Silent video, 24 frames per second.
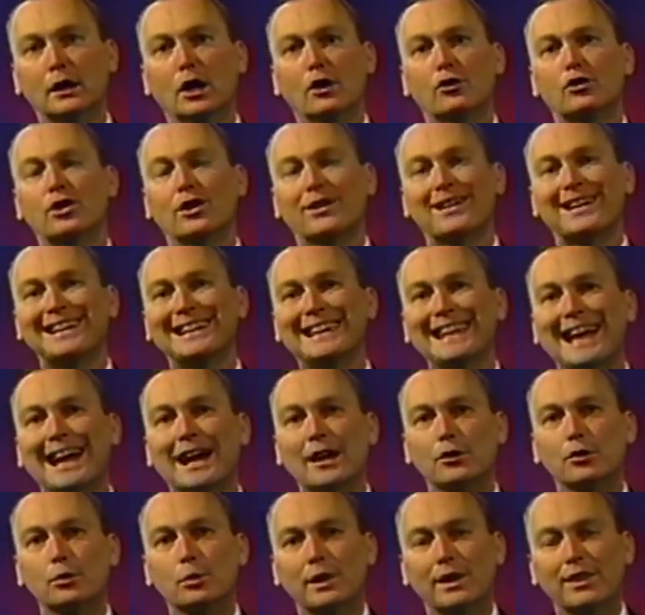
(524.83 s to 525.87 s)
to
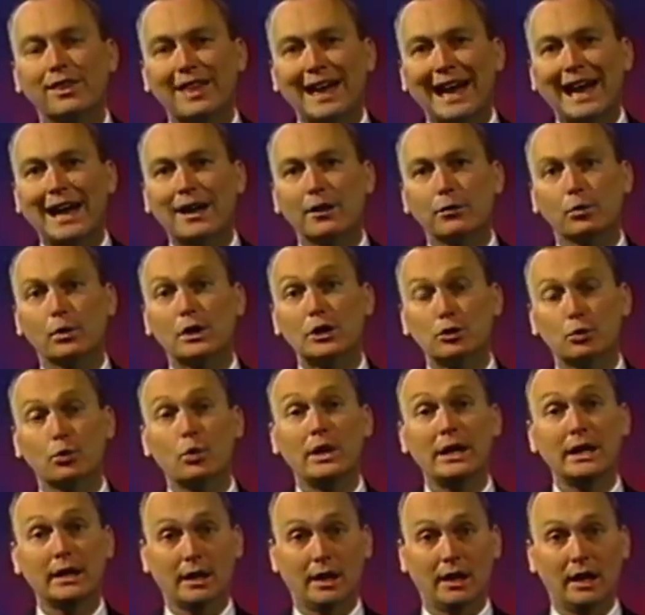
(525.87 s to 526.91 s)
connect with that which
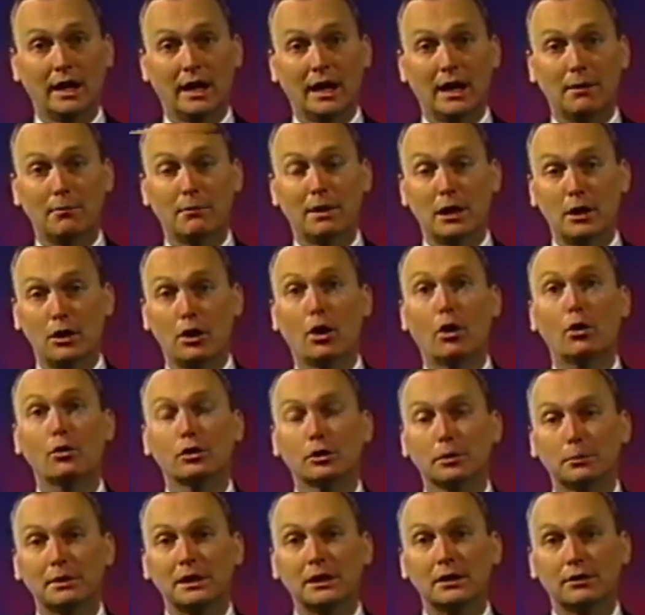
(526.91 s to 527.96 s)
we claim and know
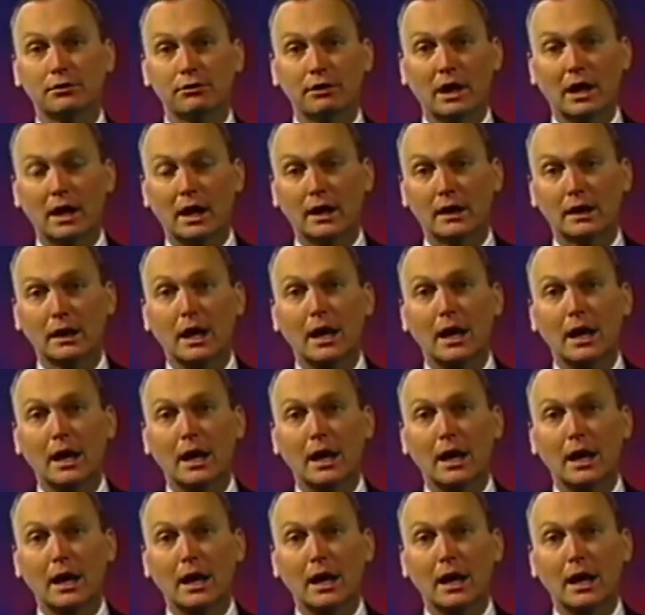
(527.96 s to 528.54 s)
to be divine,